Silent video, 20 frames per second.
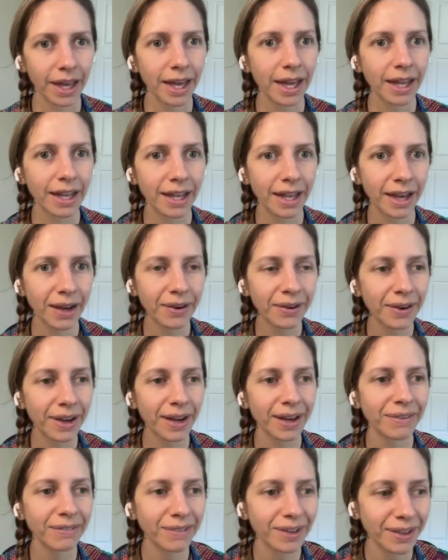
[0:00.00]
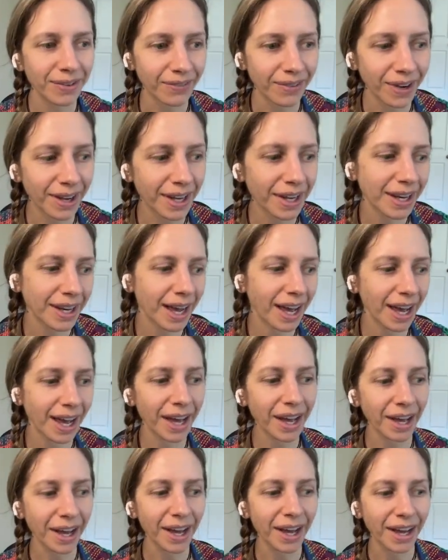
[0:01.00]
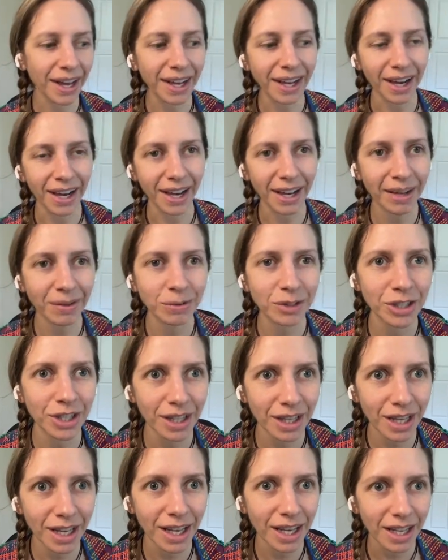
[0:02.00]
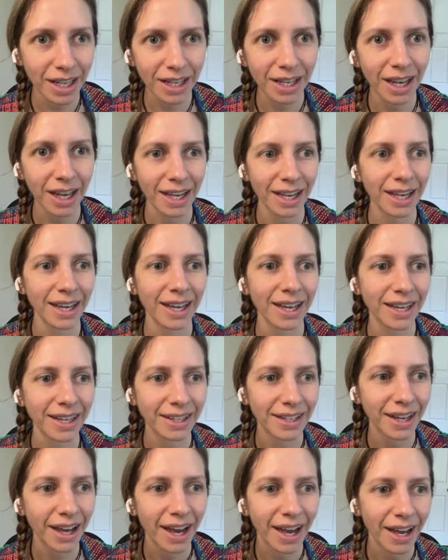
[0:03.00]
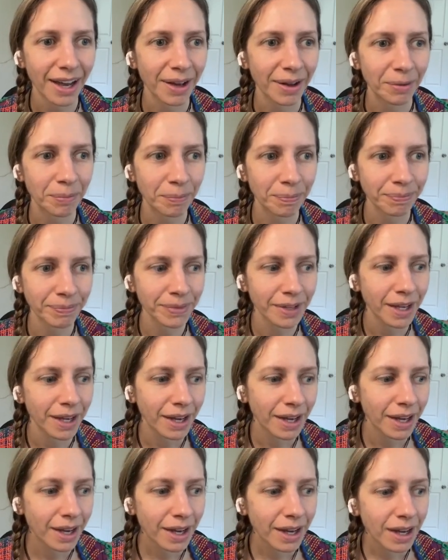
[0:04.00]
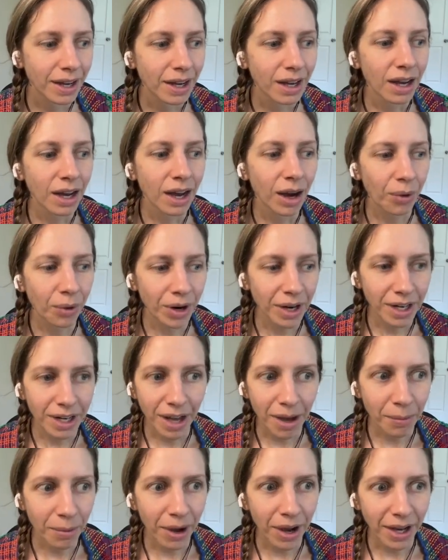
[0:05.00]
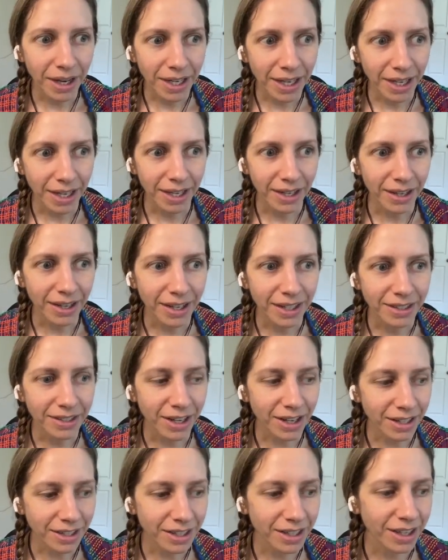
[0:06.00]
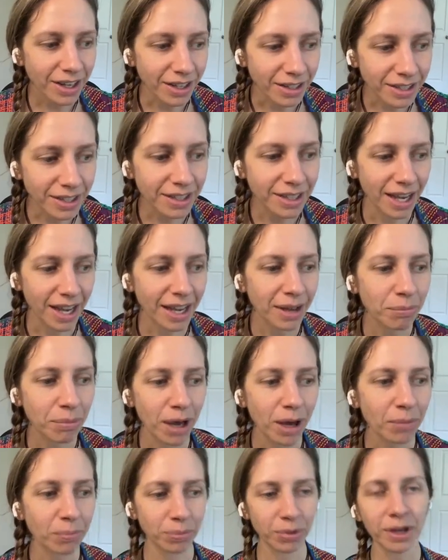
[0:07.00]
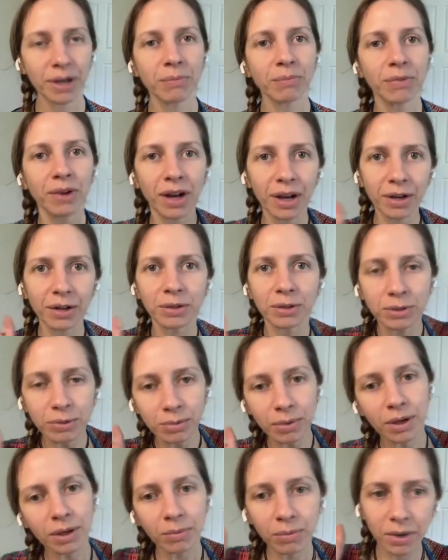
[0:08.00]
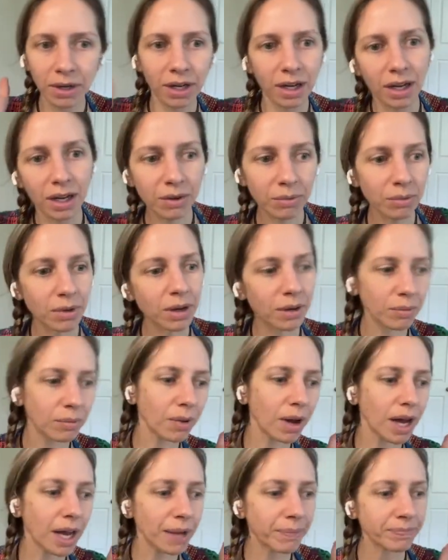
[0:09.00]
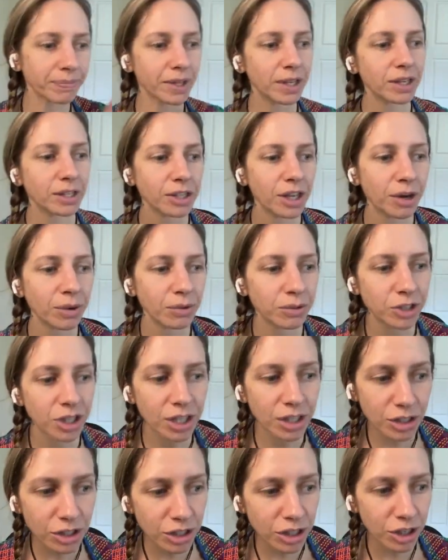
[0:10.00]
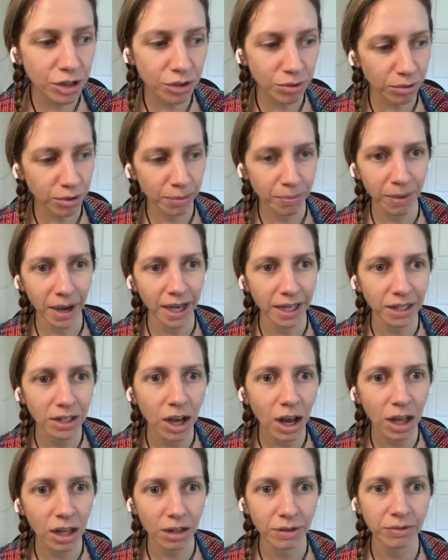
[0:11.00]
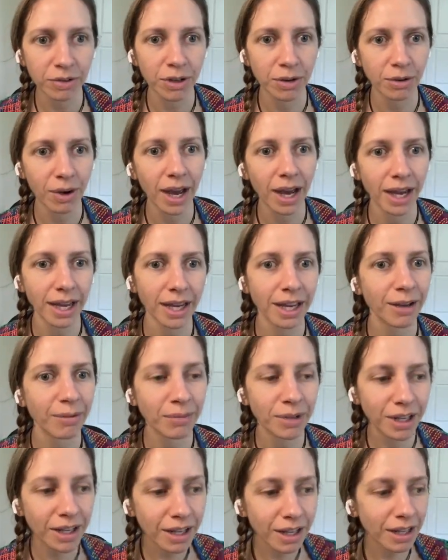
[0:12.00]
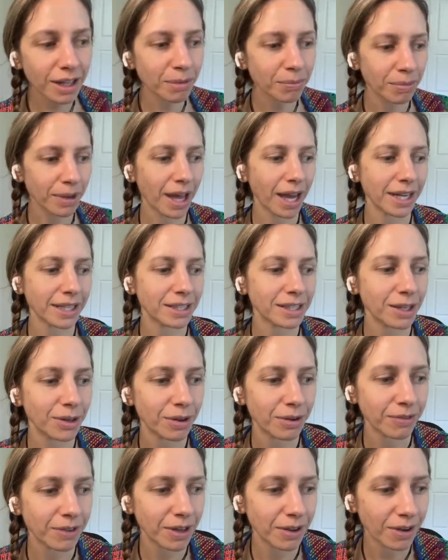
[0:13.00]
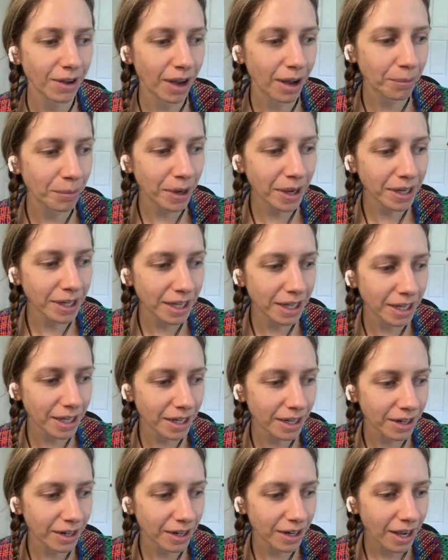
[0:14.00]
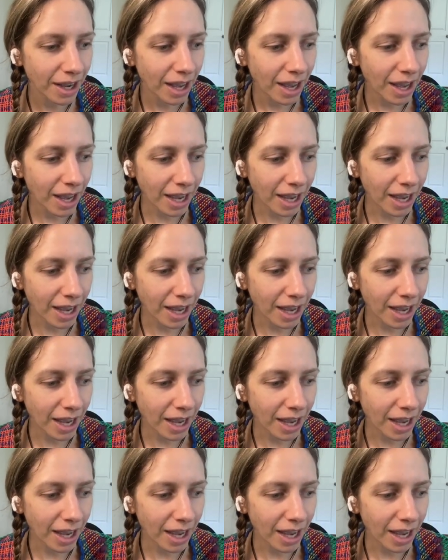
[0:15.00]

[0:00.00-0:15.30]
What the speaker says: Hello, everyone. Hi, I'm Jillian, and I want to come on here and talk to y'all today about primrose. What? So, just to remind all of you, I am legally blind. So, if you come on here